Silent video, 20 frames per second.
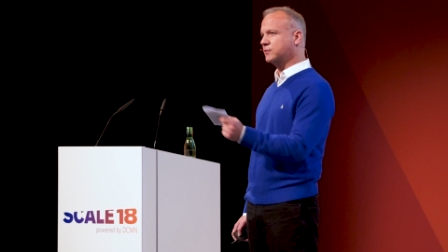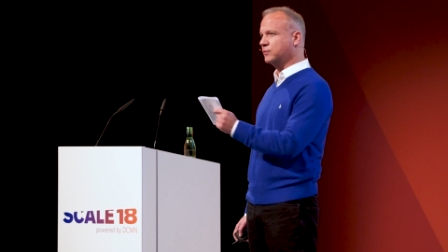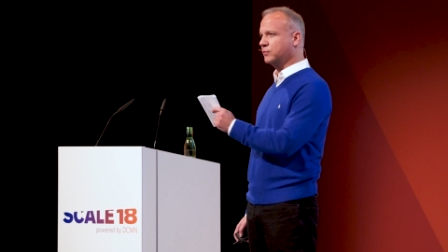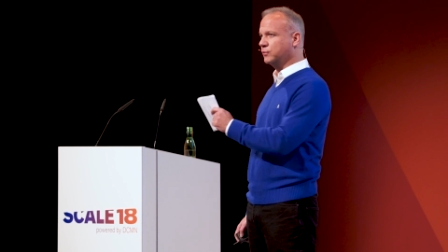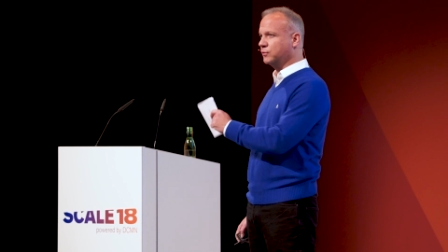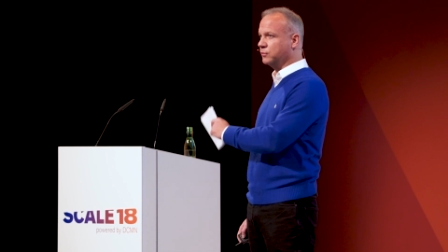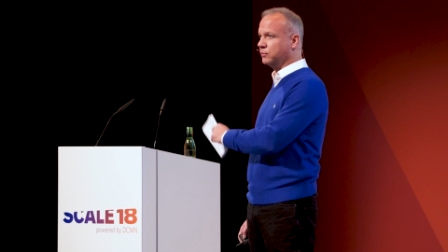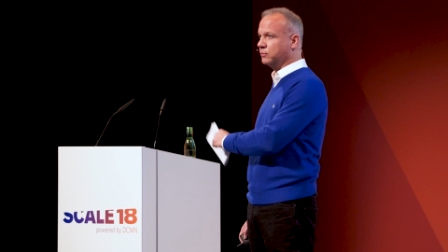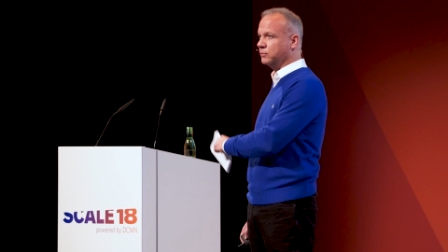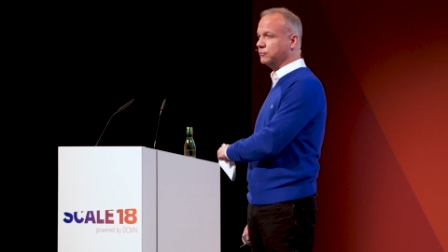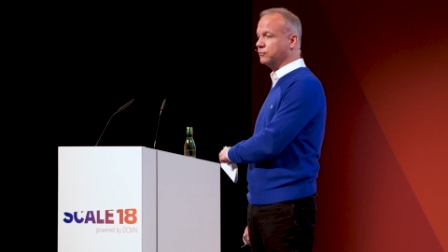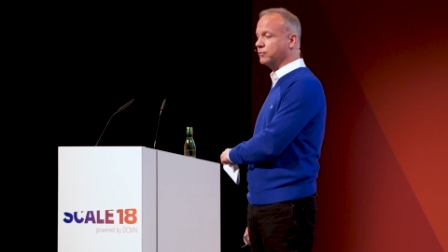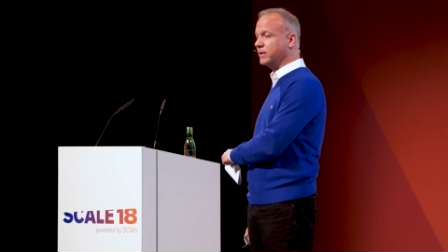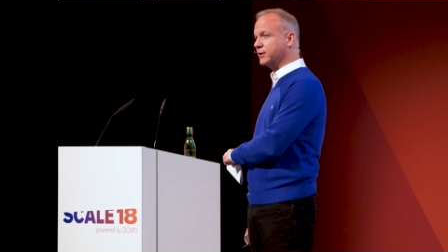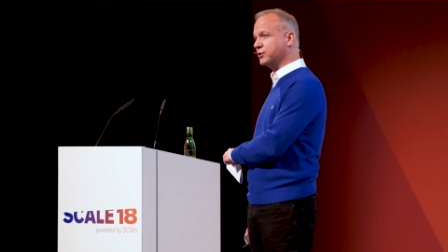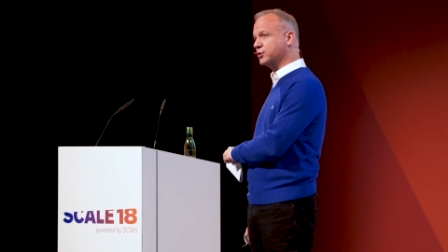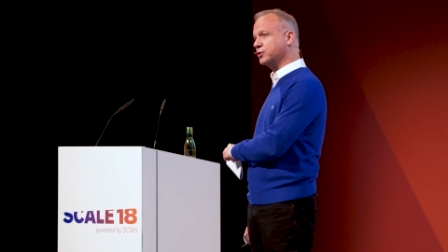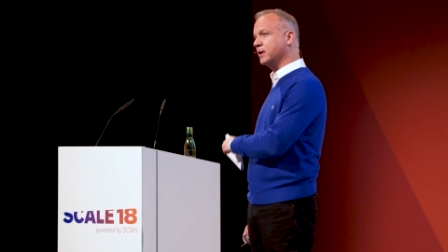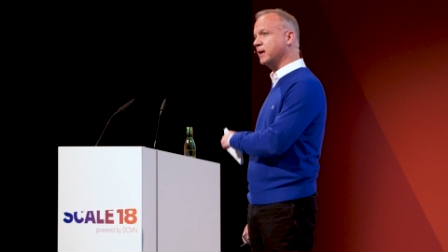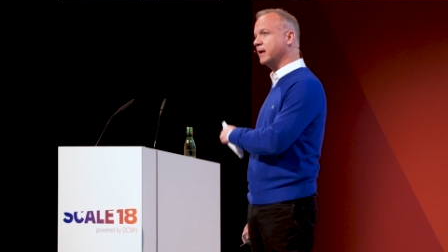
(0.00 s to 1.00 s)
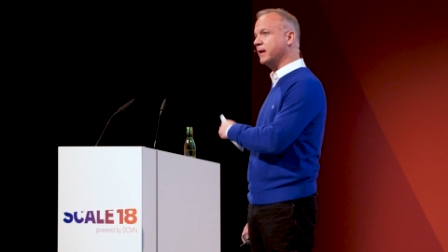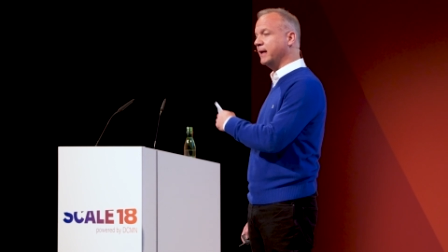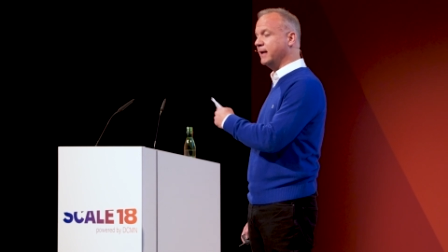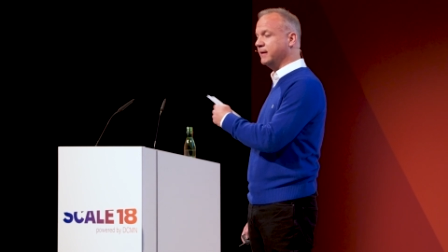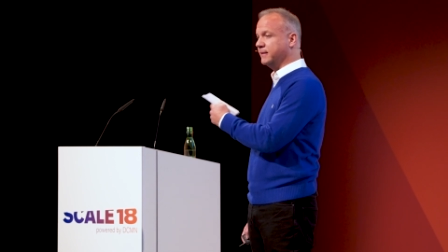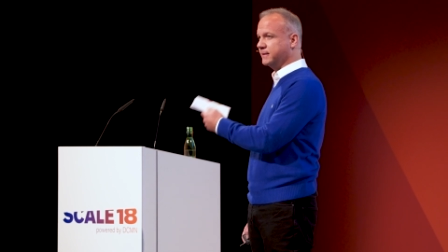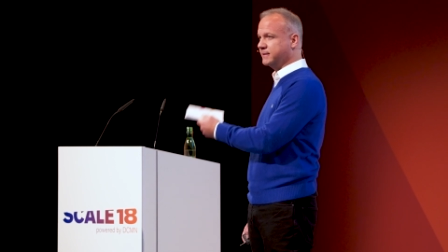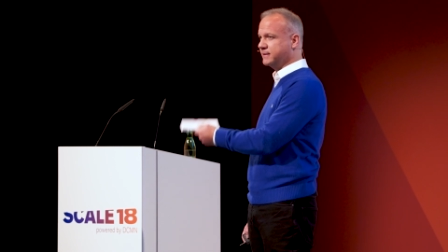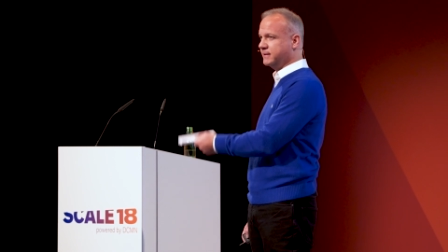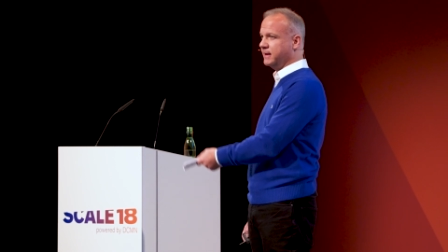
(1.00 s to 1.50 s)
to Russia
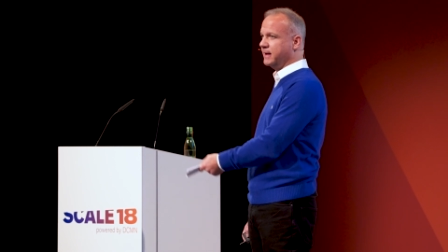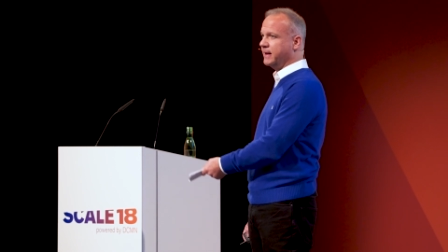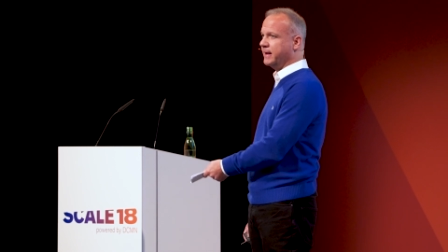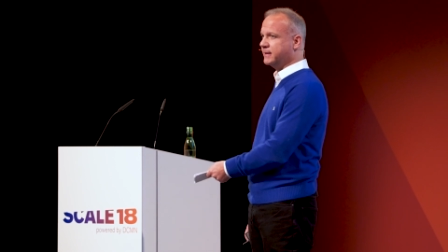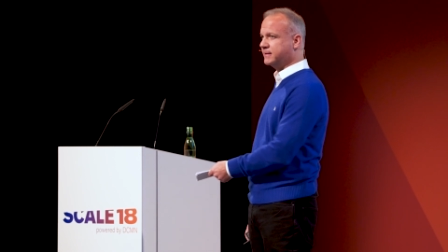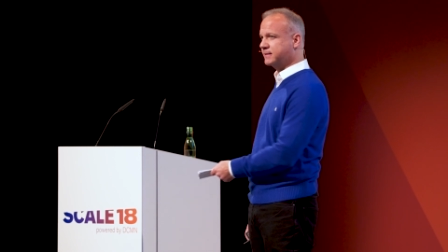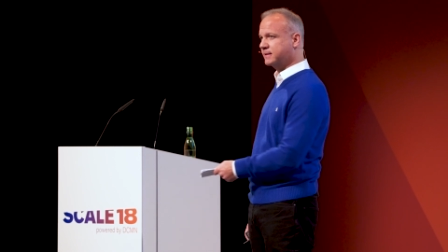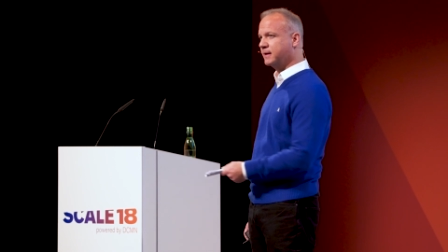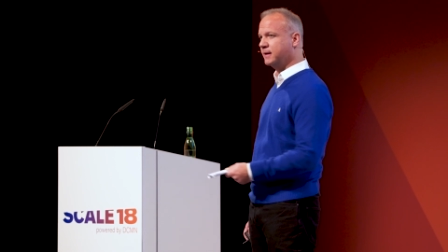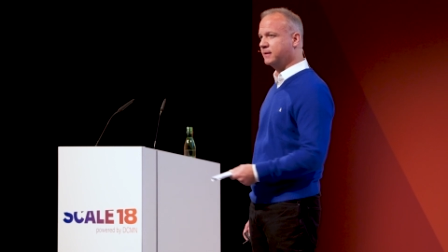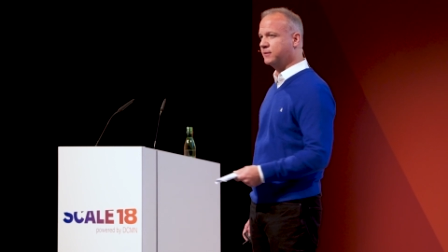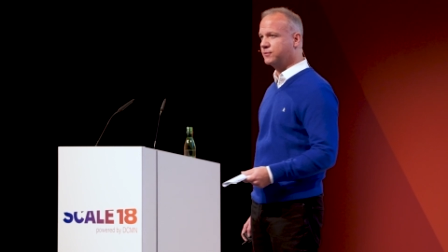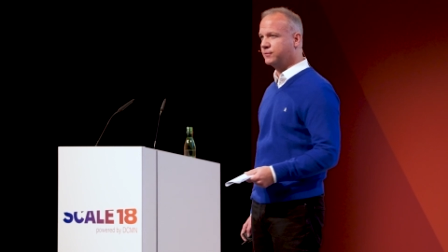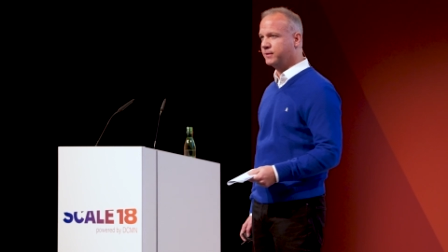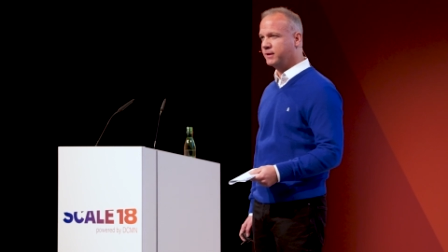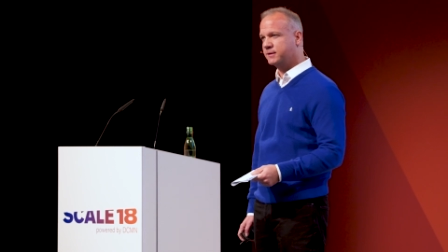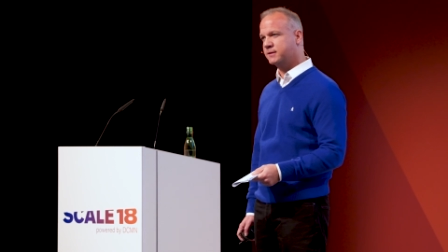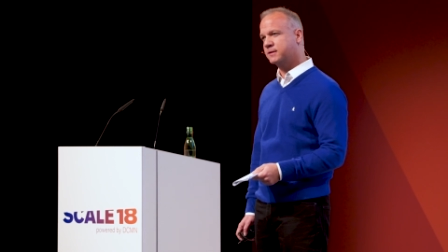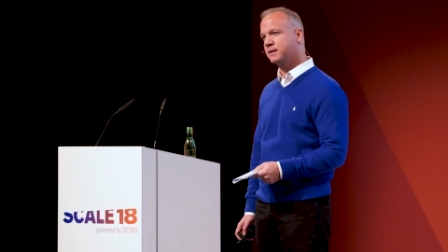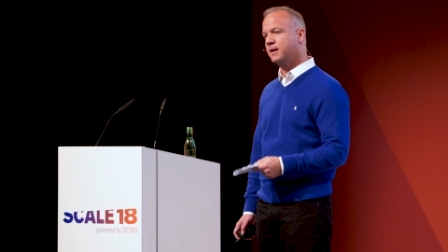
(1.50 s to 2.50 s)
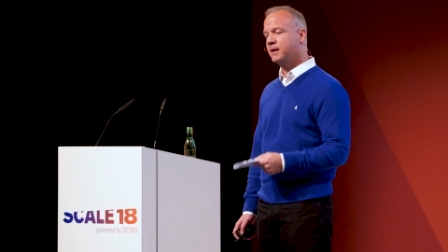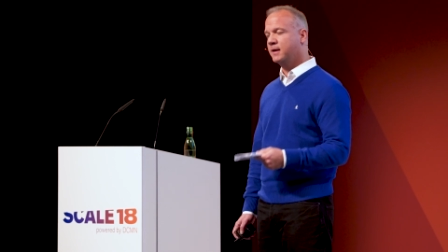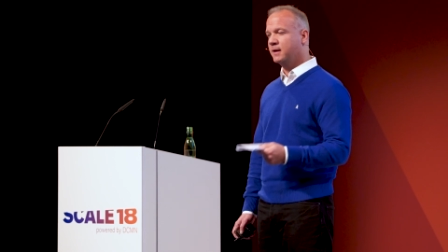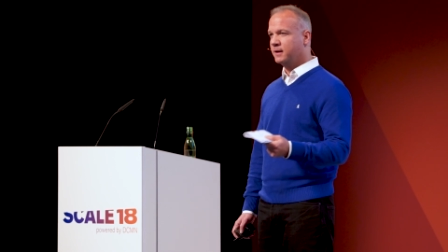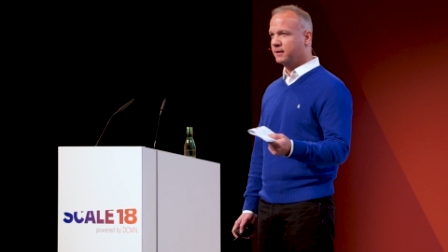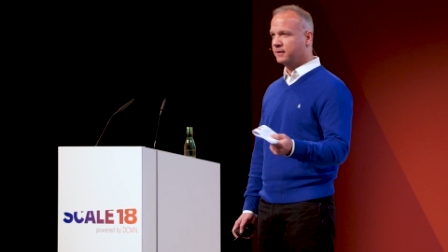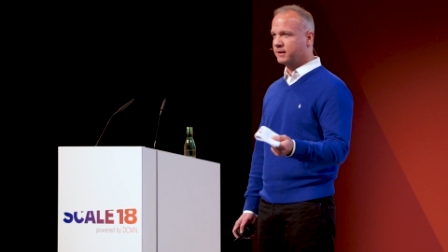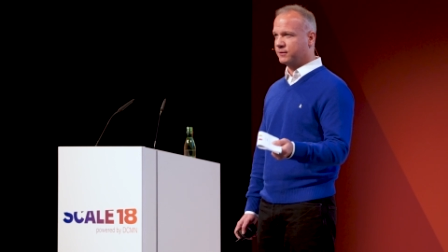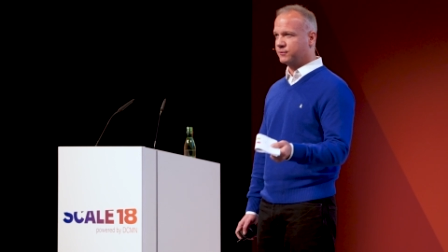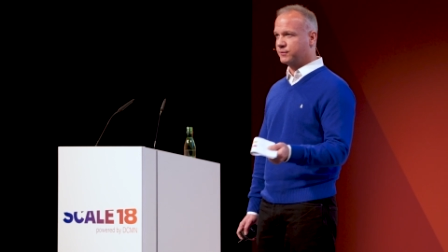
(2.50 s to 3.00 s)
and the CIS countries,
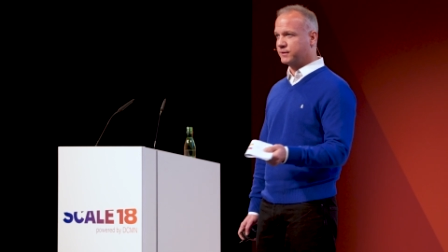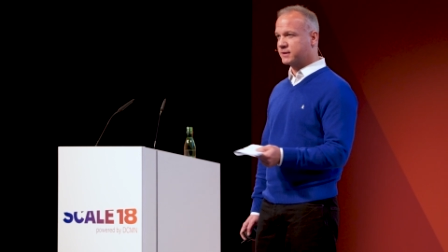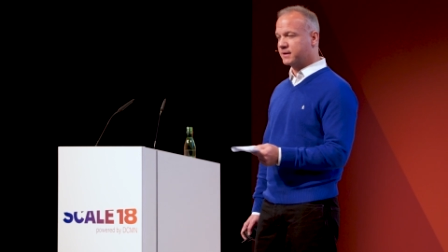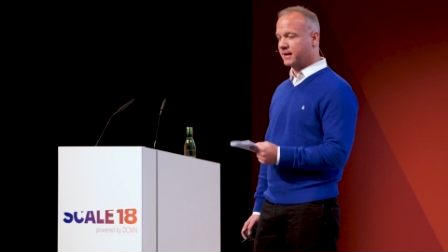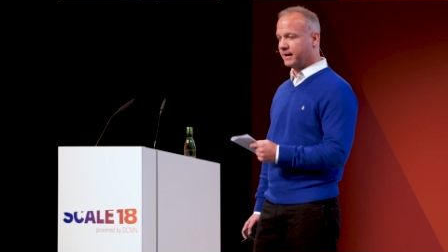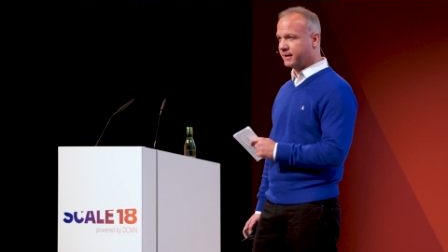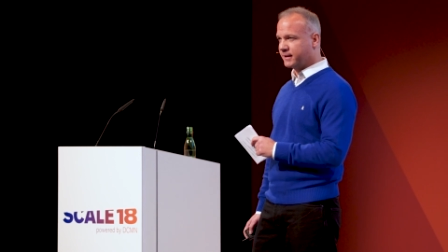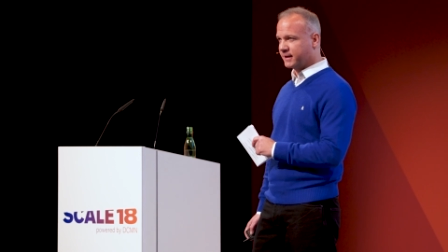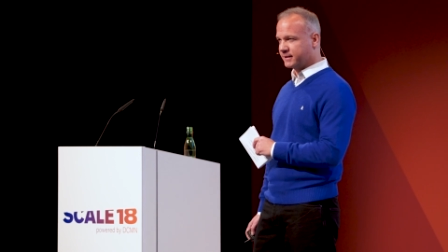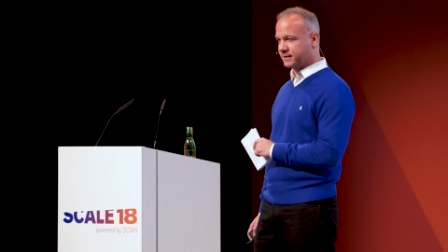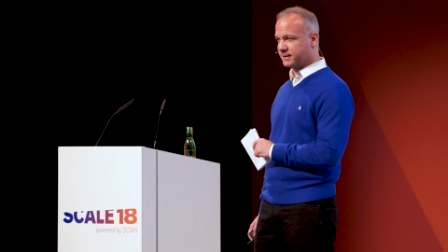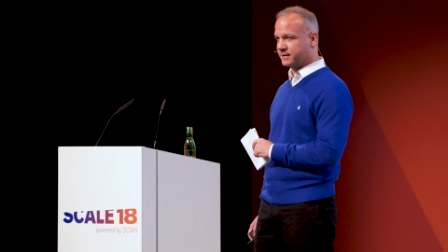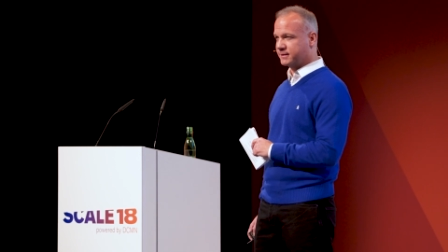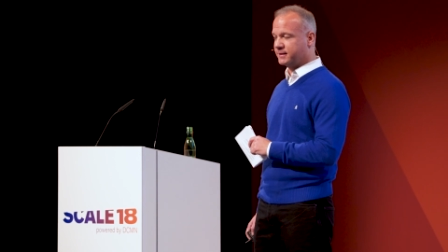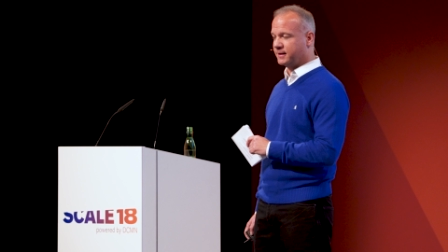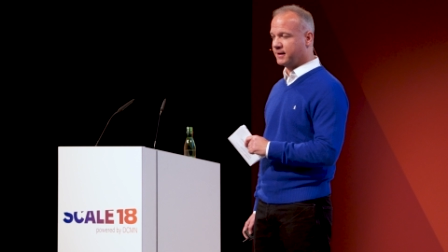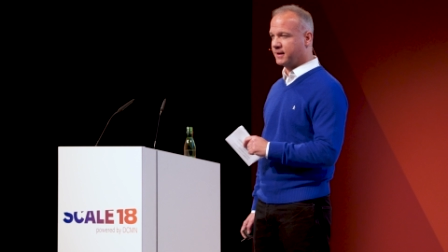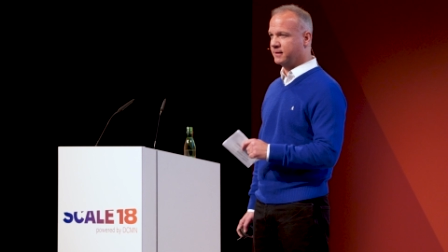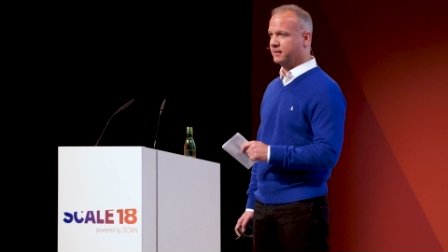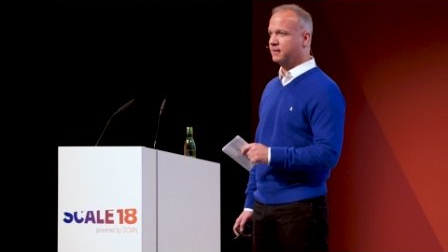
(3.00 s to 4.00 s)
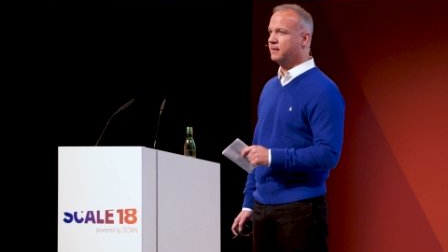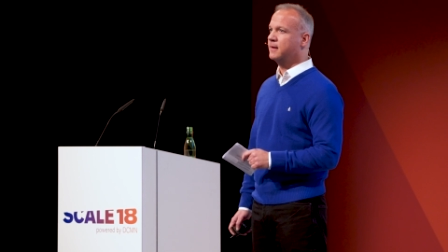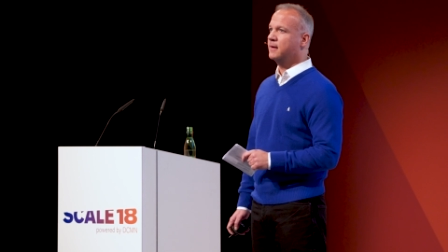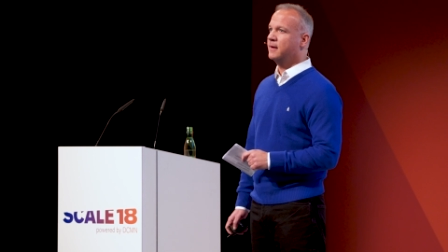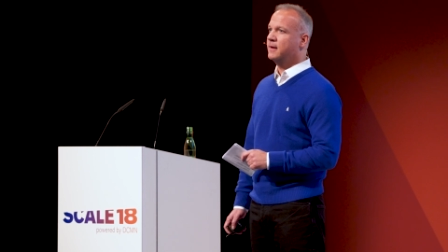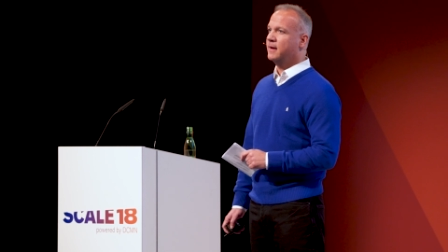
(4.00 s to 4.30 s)
countries like Kazakhstan.